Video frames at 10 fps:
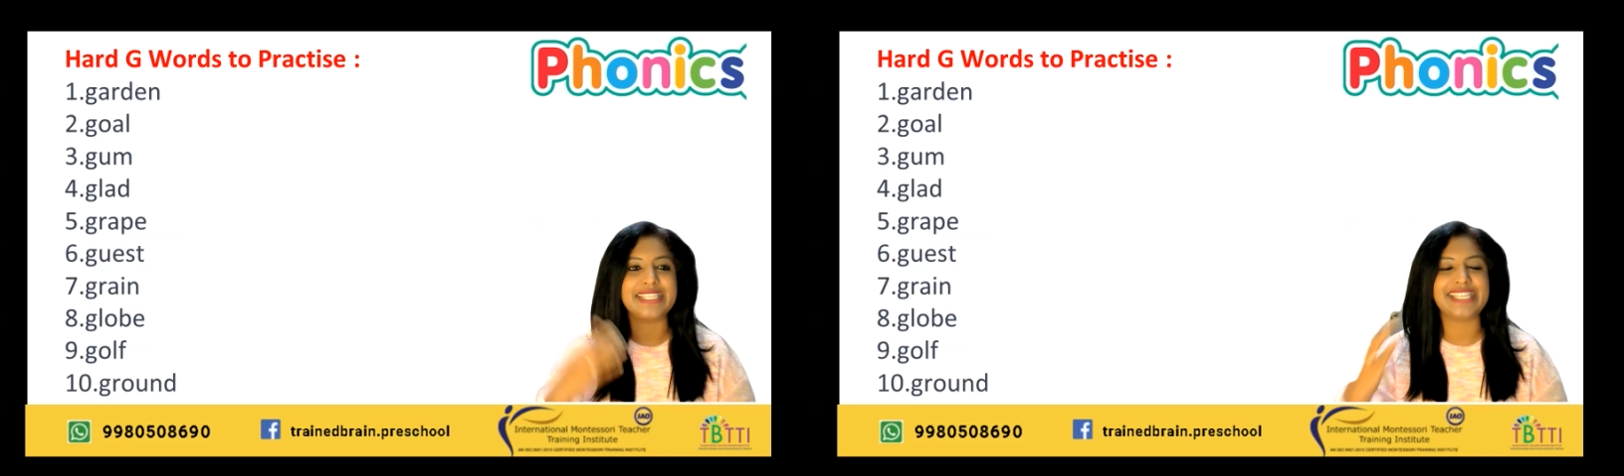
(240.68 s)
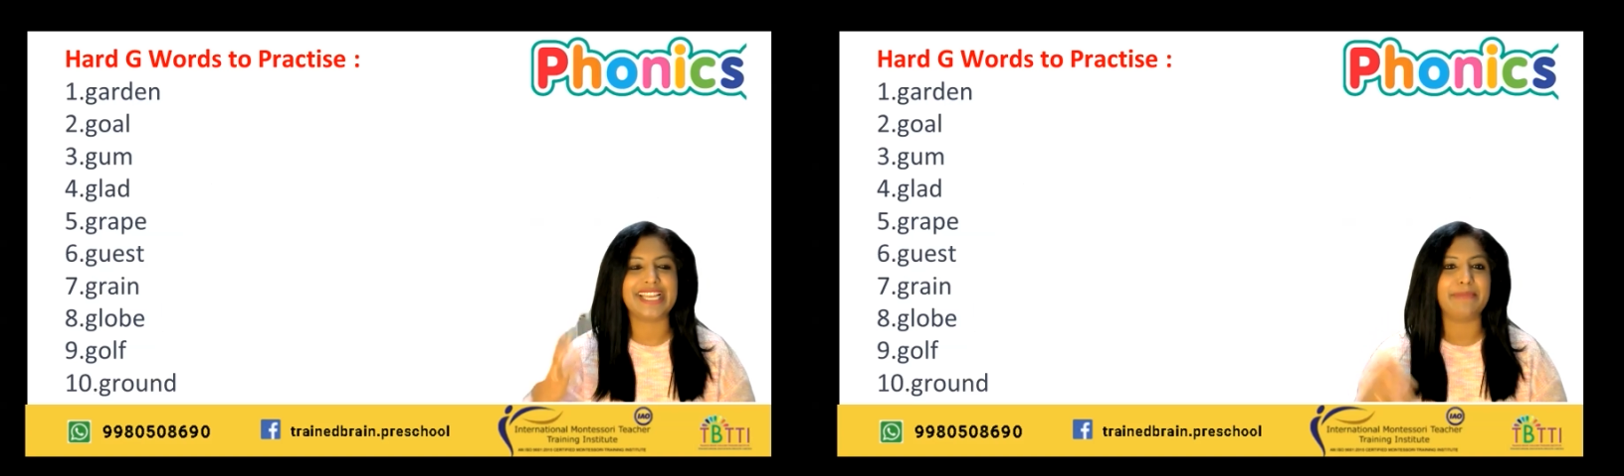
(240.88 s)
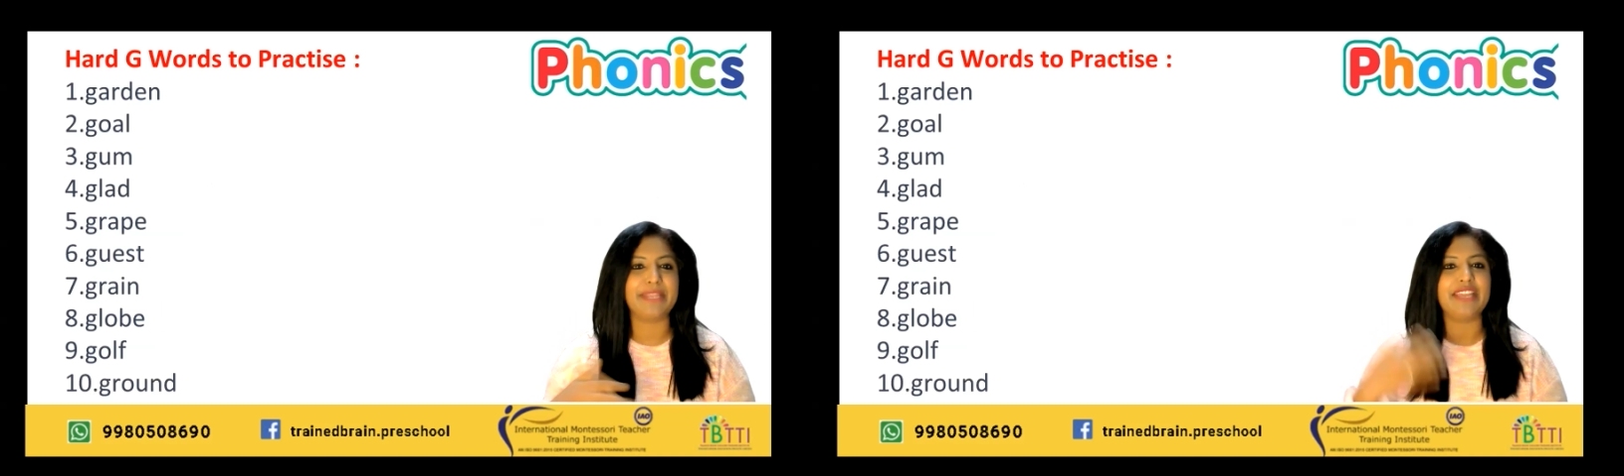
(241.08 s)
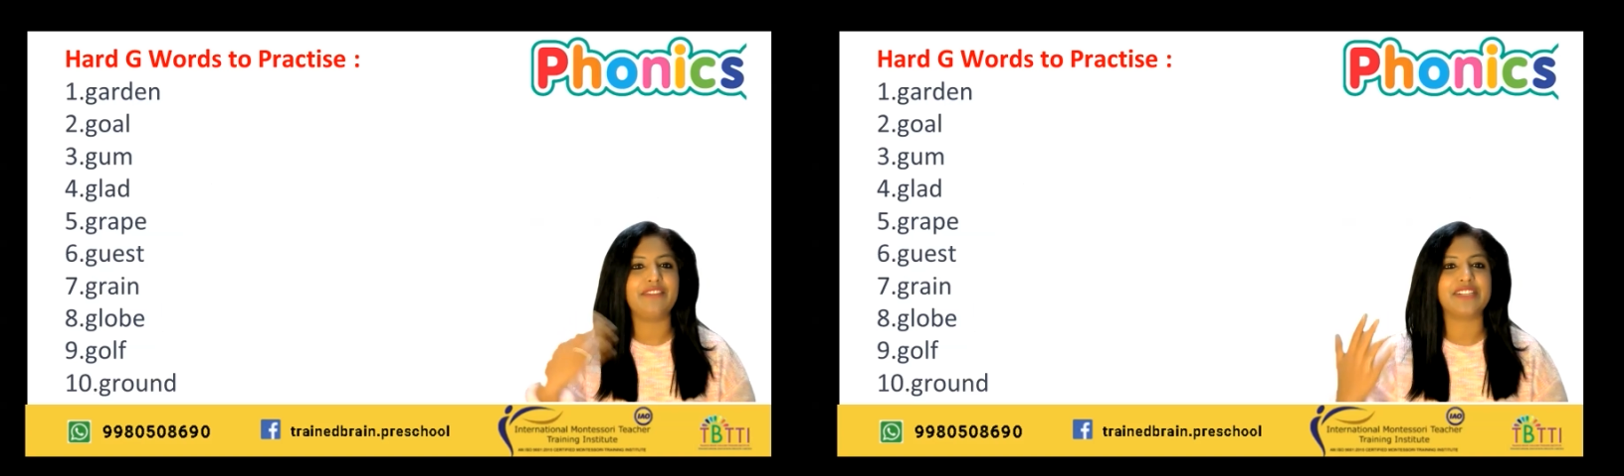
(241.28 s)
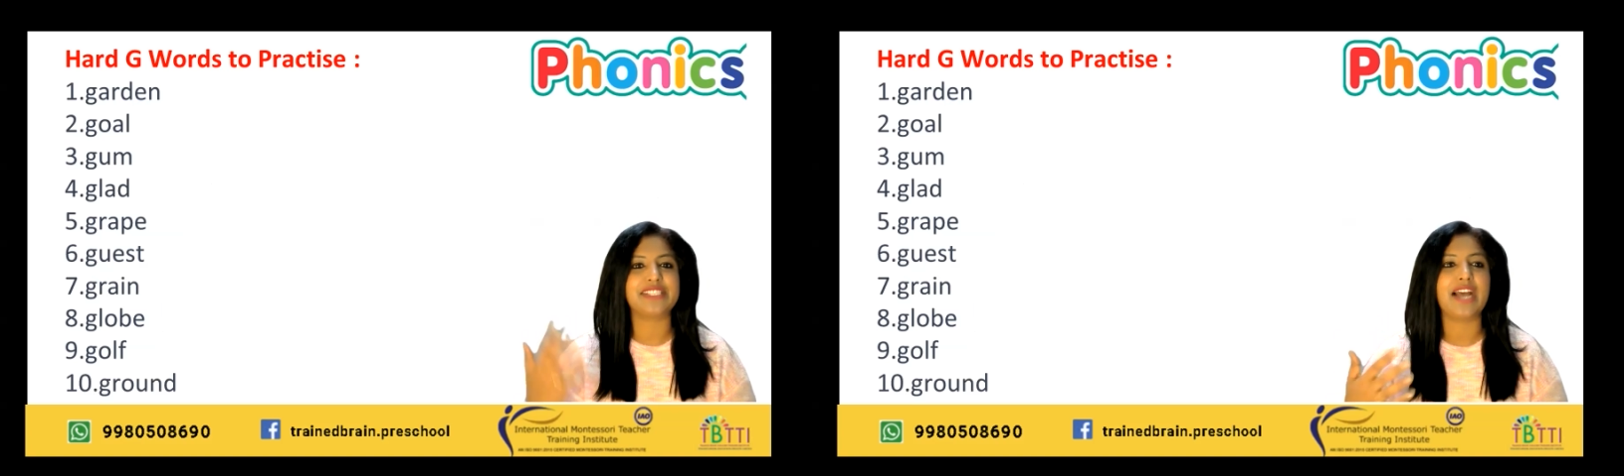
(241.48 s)
and tell
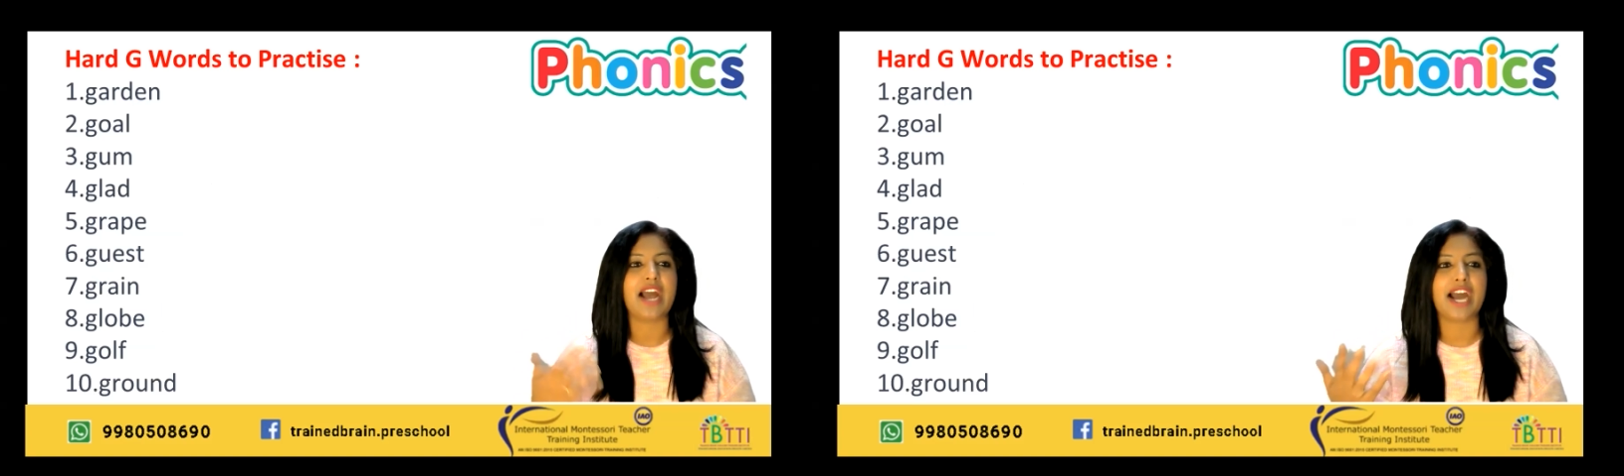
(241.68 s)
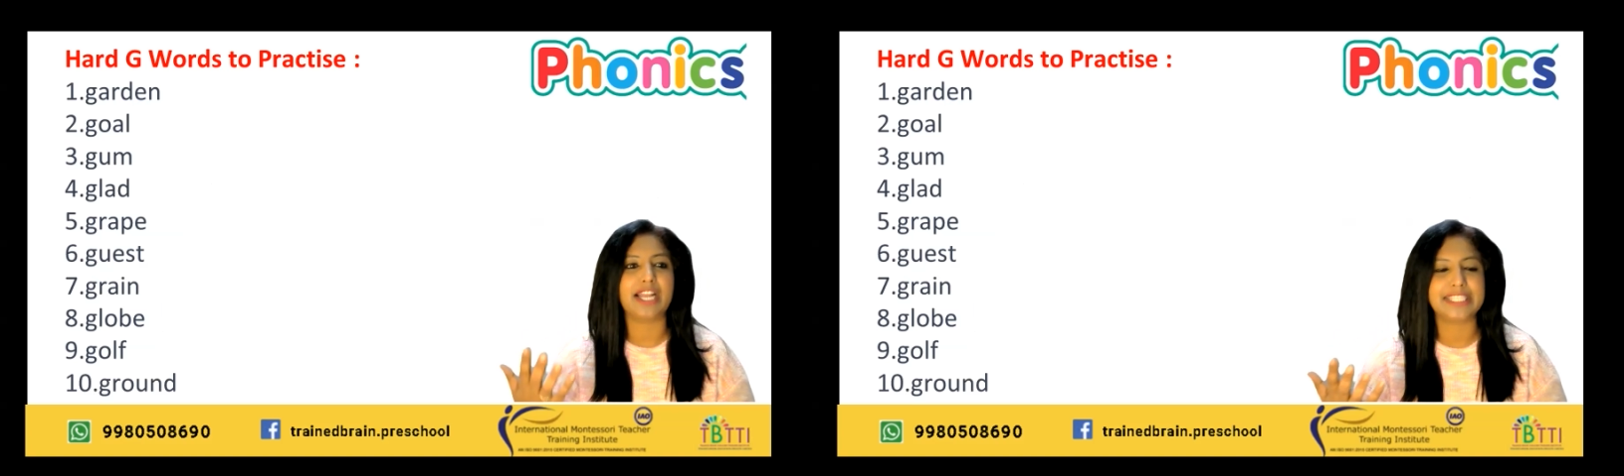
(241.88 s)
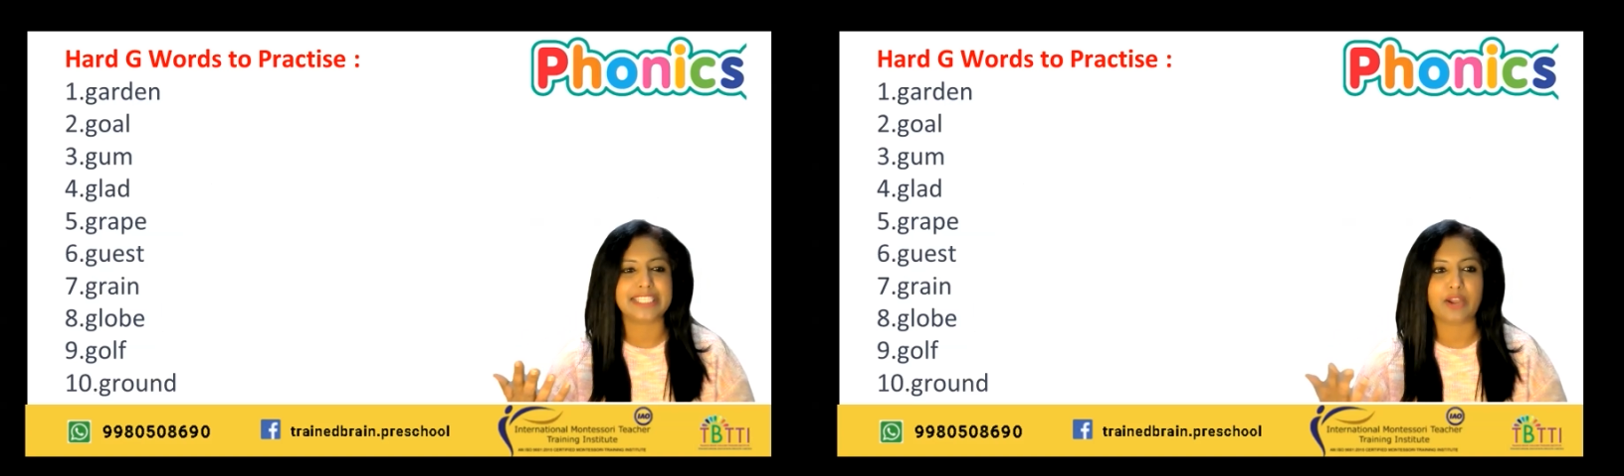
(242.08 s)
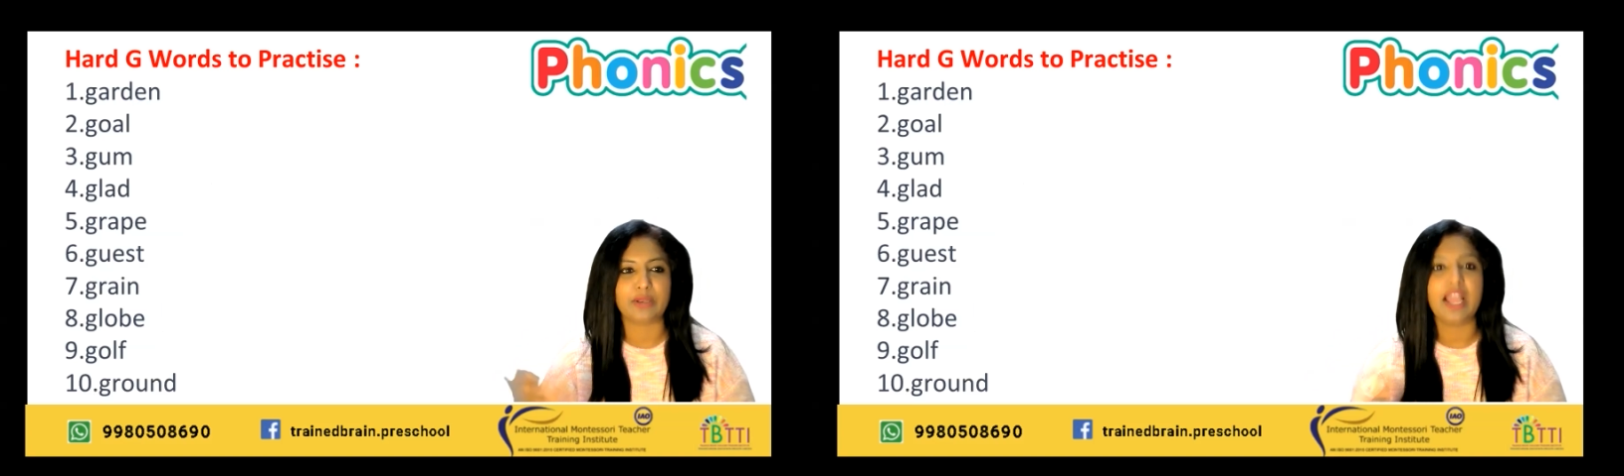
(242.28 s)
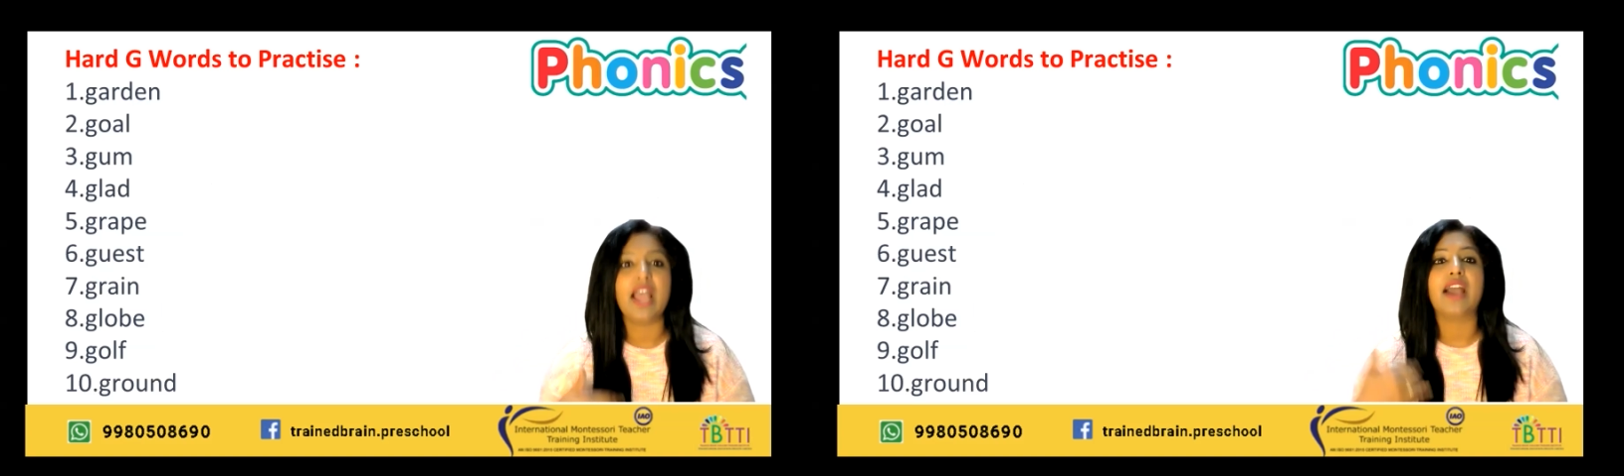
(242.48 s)
me if it's a hard sound.